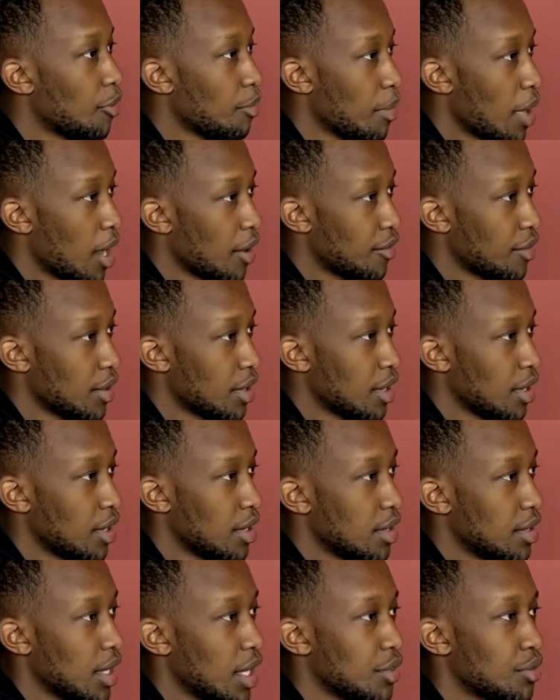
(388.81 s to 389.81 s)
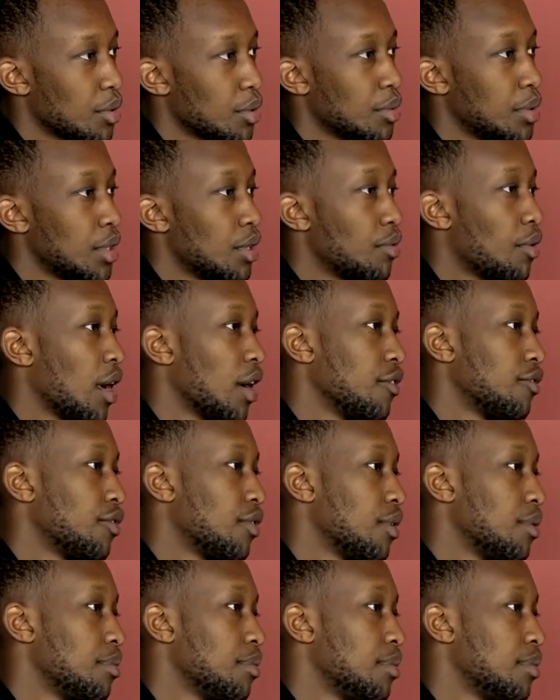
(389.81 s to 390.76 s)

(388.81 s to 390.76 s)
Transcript: Africa. That's where we derive from.